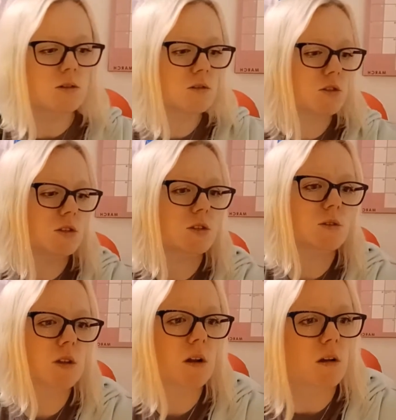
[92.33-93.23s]
just
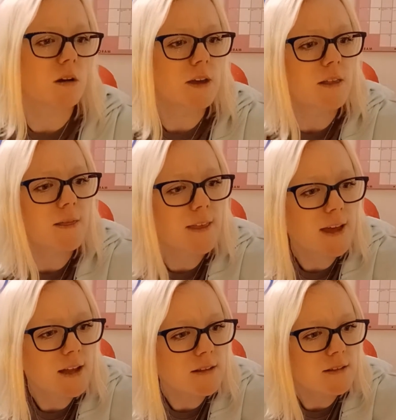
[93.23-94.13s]
like
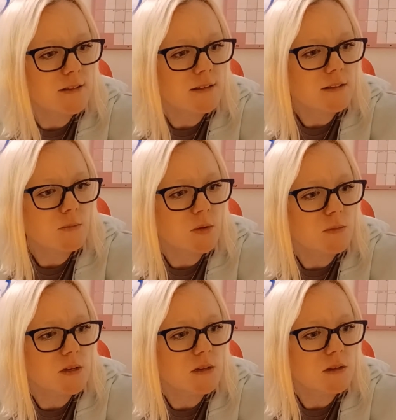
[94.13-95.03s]
that, put
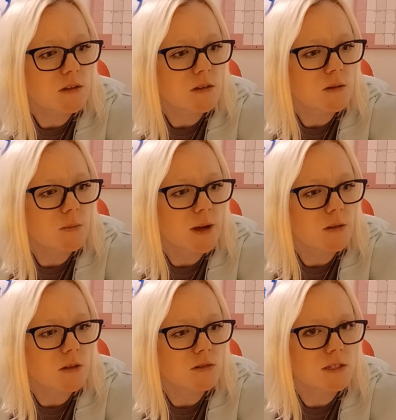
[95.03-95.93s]
my
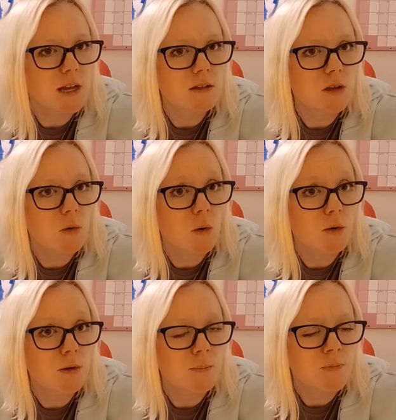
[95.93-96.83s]
Palo Santo
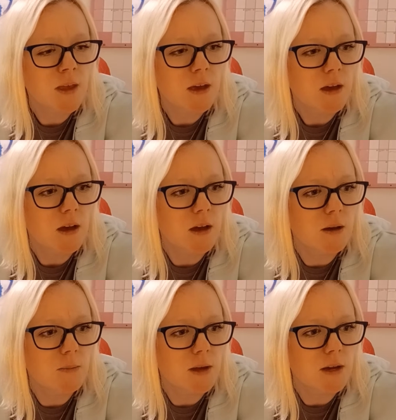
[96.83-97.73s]
on.
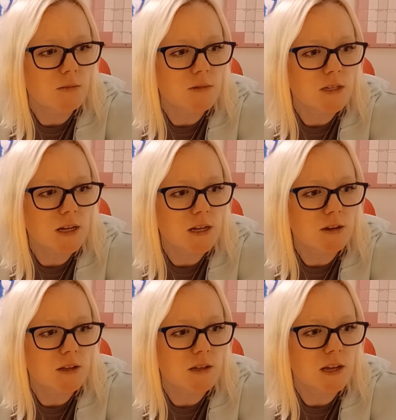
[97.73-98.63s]
It helps
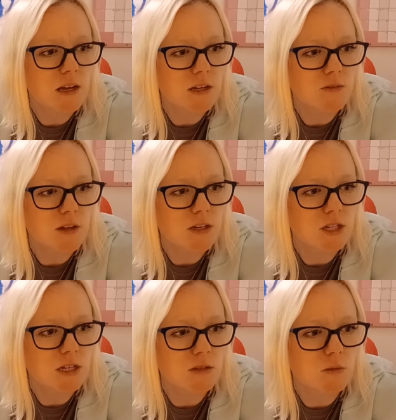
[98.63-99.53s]
clear the negative
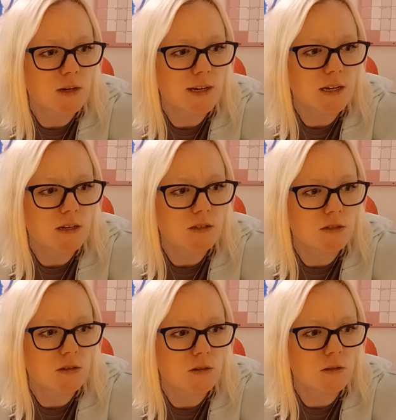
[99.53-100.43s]
energies away,
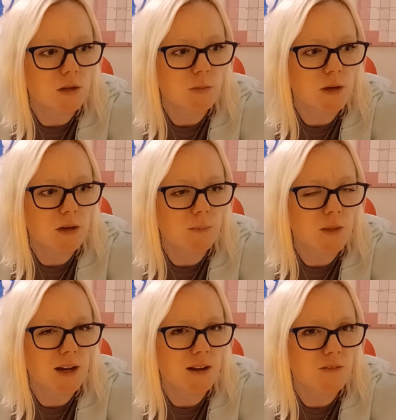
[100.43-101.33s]
so you only pick up
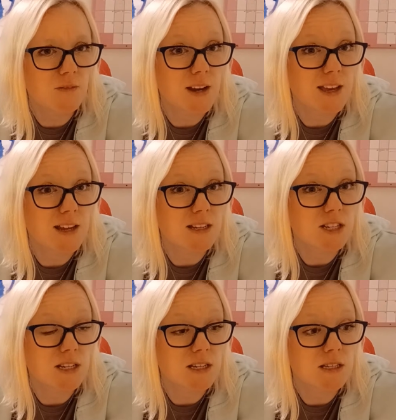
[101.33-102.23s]
the lovely
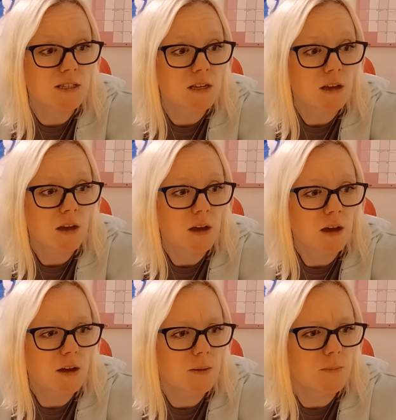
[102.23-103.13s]
energies.
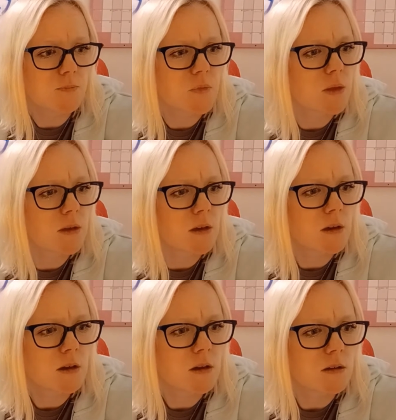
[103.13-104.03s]

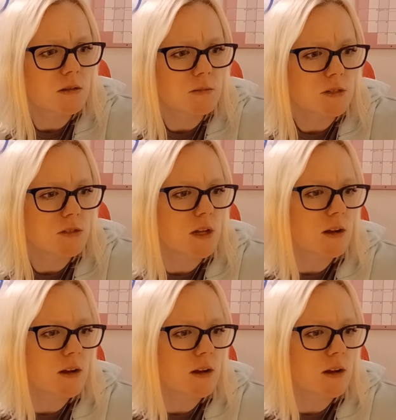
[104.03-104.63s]
Let's make sure that